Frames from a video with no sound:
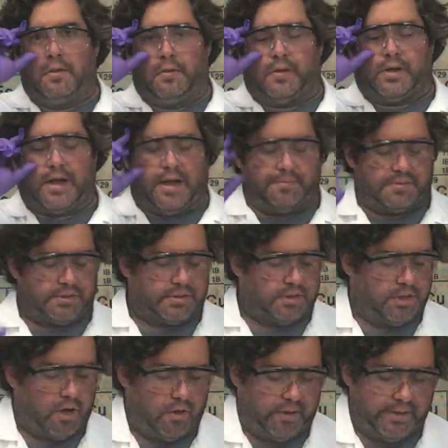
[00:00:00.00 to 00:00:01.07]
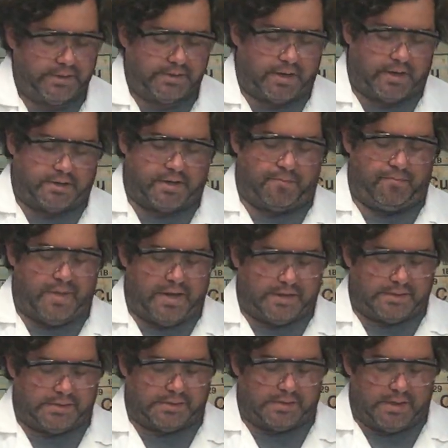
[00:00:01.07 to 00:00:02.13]
the cups slowly start to
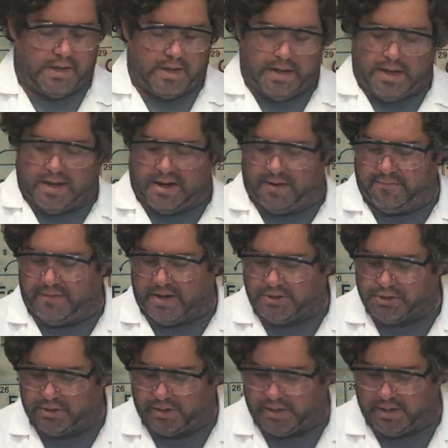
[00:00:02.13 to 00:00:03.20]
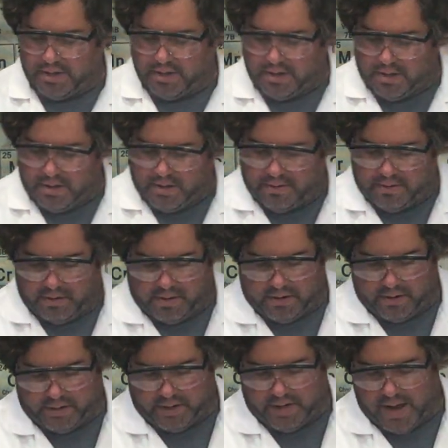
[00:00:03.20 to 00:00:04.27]
mix, and eventually
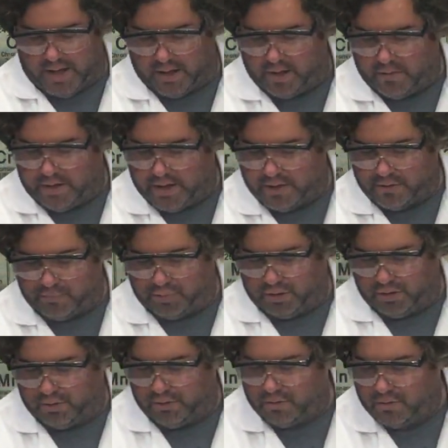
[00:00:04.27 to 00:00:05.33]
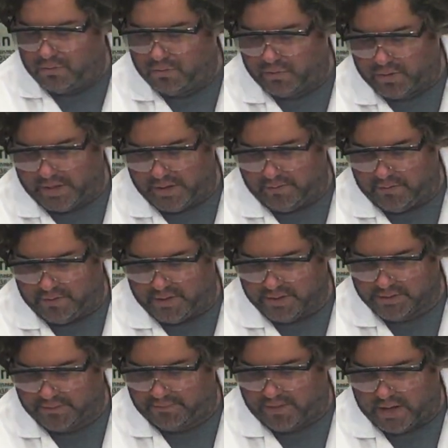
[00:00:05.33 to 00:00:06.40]
your yellow and your blue will give you
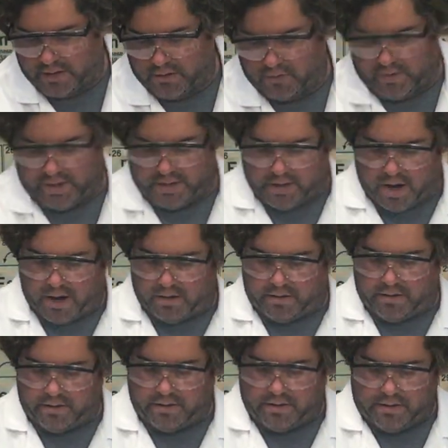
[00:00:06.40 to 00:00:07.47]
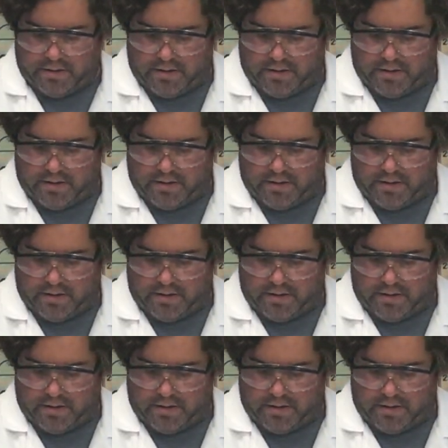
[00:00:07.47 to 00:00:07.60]
this fun green color,